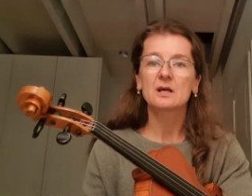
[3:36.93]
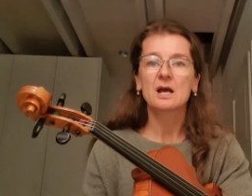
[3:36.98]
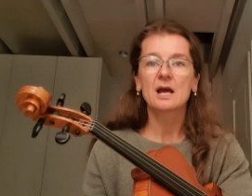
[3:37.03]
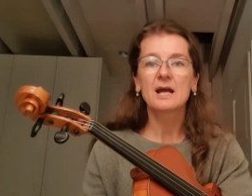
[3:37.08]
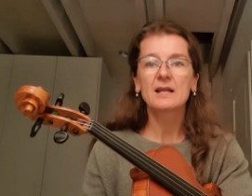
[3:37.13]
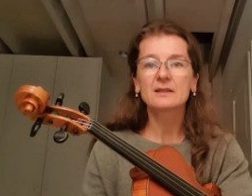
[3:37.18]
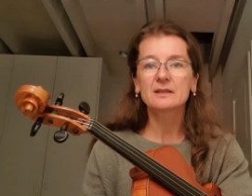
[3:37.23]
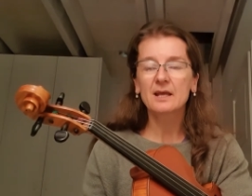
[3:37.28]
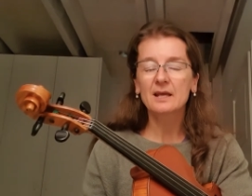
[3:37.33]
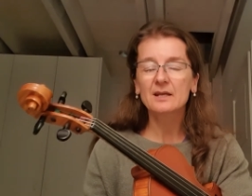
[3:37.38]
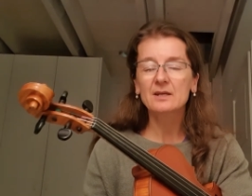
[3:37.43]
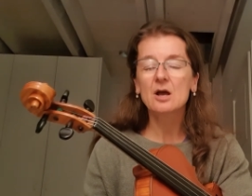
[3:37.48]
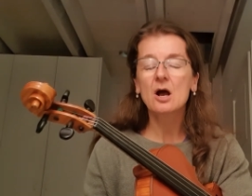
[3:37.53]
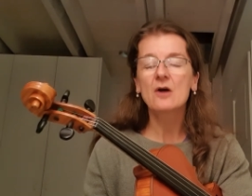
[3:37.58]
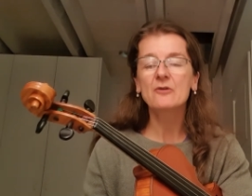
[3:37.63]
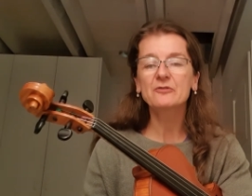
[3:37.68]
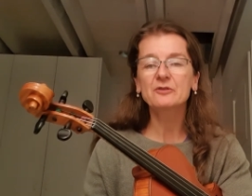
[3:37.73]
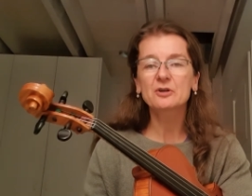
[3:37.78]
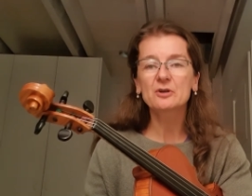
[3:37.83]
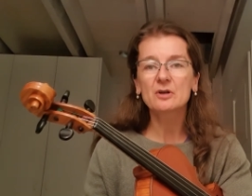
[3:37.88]
And then
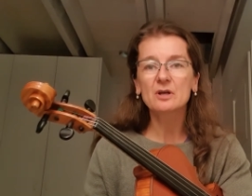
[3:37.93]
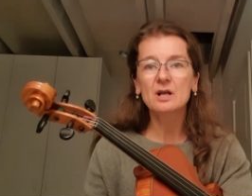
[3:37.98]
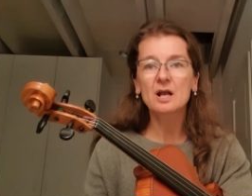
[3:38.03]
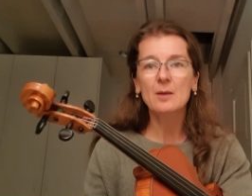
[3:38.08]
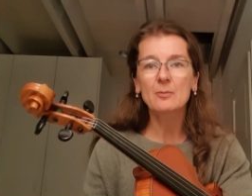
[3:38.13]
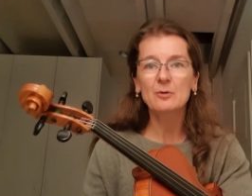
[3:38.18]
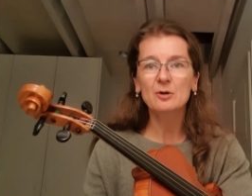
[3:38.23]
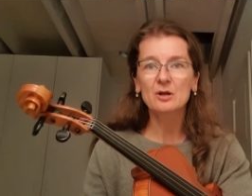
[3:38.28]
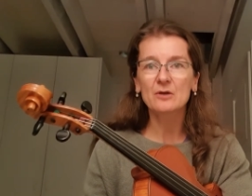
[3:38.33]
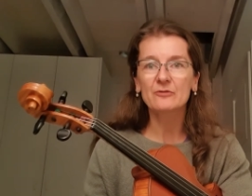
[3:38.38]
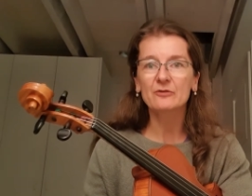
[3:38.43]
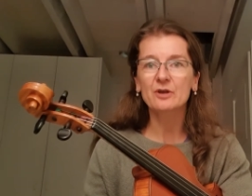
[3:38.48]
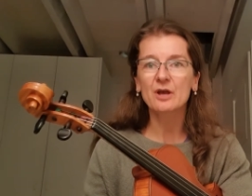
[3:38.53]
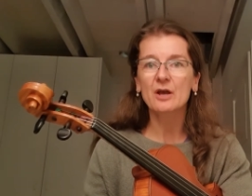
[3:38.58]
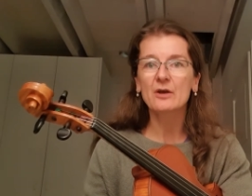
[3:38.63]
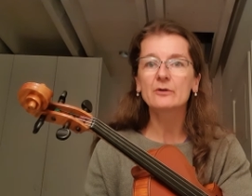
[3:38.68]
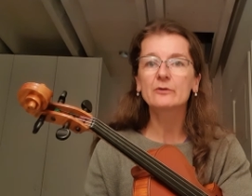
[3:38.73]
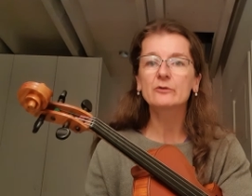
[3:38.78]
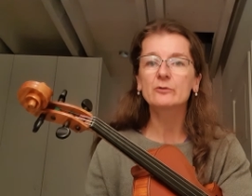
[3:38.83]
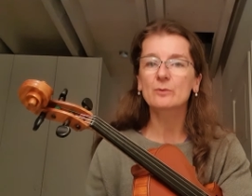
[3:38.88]
after a couple of
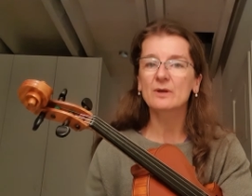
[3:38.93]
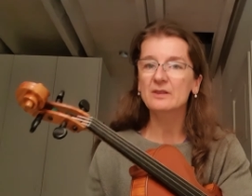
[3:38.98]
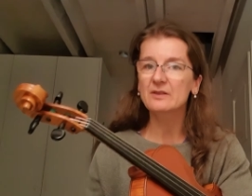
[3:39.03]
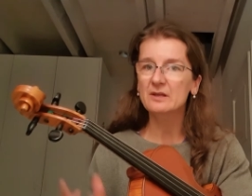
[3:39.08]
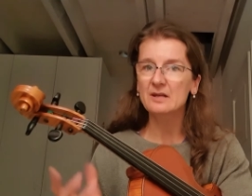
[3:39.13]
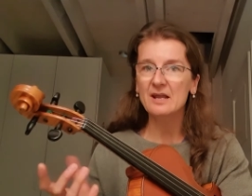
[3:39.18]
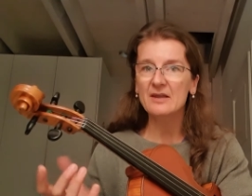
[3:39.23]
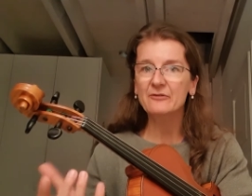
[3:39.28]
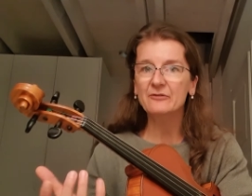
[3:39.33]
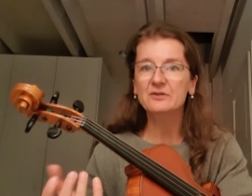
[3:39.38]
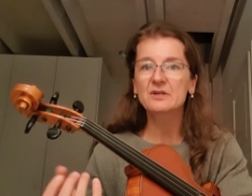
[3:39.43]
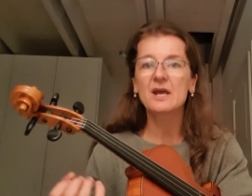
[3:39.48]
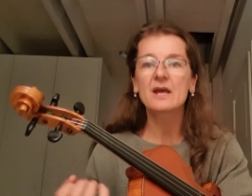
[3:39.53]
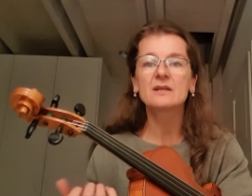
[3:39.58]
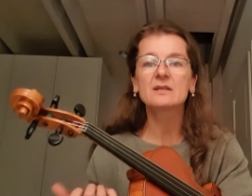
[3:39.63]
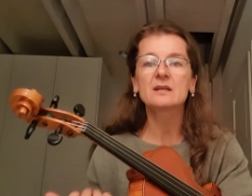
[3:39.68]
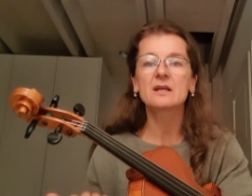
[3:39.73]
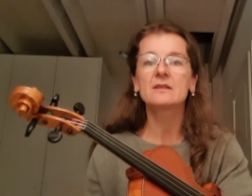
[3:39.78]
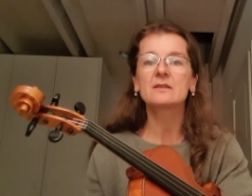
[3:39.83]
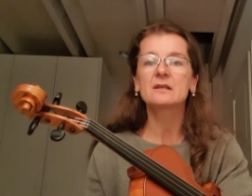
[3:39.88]
goes, when the left
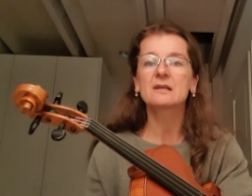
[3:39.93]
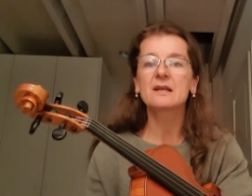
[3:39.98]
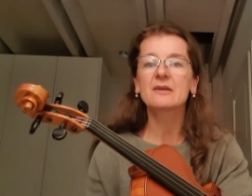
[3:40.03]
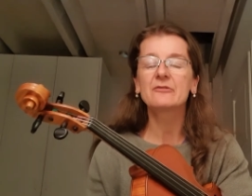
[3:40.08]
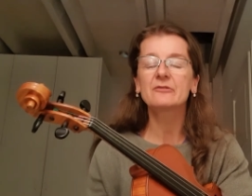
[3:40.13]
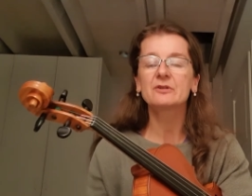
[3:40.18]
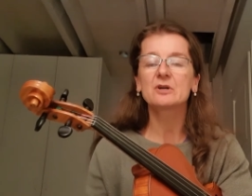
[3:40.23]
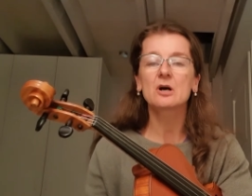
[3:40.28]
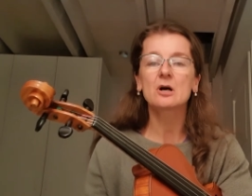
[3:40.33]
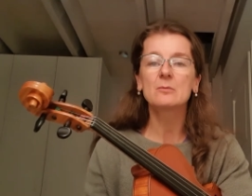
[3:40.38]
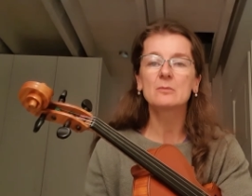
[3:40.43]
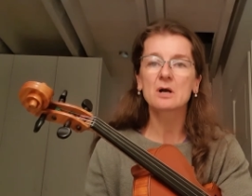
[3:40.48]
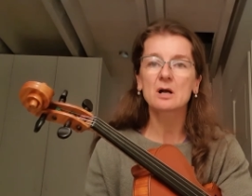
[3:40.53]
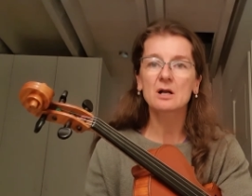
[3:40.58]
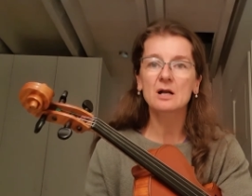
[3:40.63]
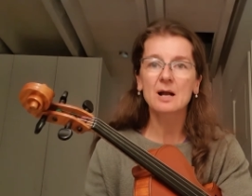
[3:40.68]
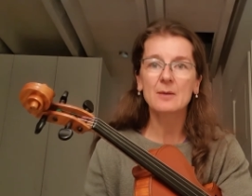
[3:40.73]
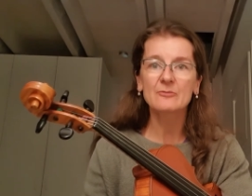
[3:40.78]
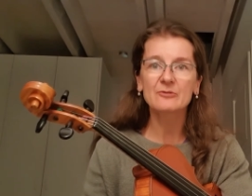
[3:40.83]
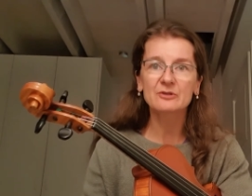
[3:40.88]
hand and the left arm are
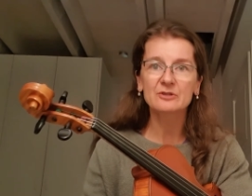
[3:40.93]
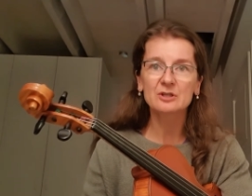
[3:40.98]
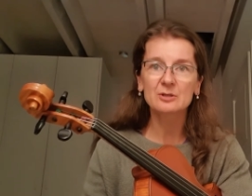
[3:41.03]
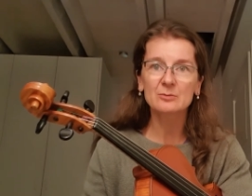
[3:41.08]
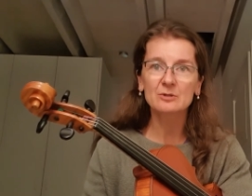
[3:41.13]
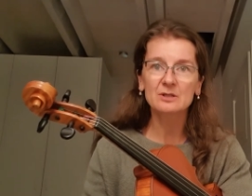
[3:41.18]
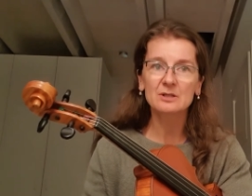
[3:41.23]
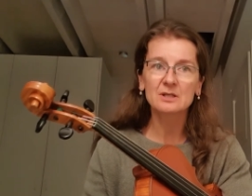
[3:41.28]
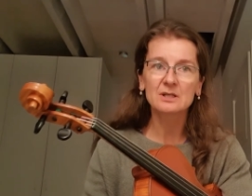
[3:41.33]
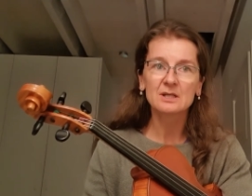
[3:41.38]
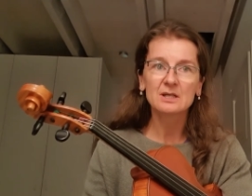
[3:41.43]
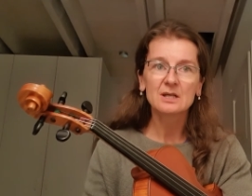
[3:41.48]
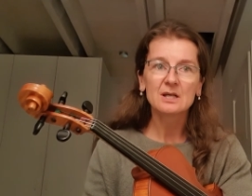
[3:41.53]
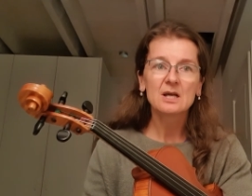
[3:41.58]
comfortable,